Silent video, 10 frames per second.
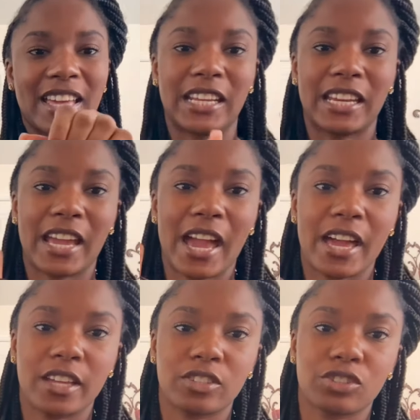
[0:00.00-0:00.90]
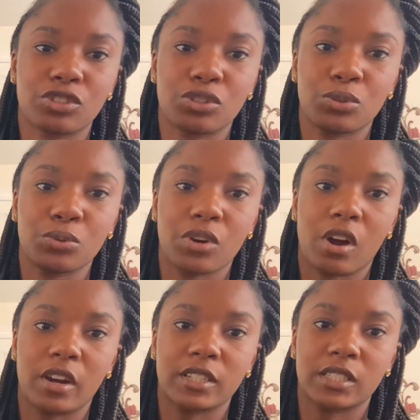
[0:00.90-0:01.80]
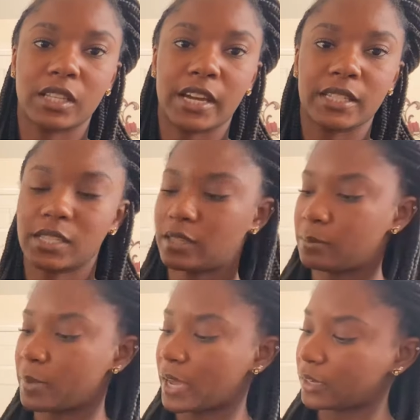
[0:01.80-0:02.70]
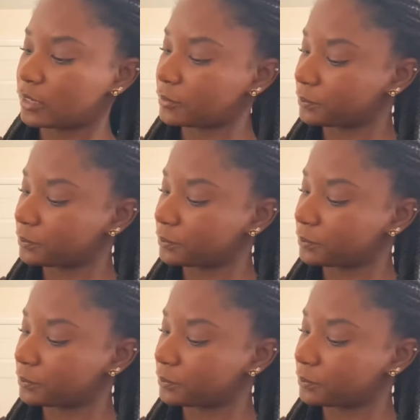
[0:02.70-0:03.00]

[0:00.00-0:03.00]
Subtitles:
and it has two card slots in the back.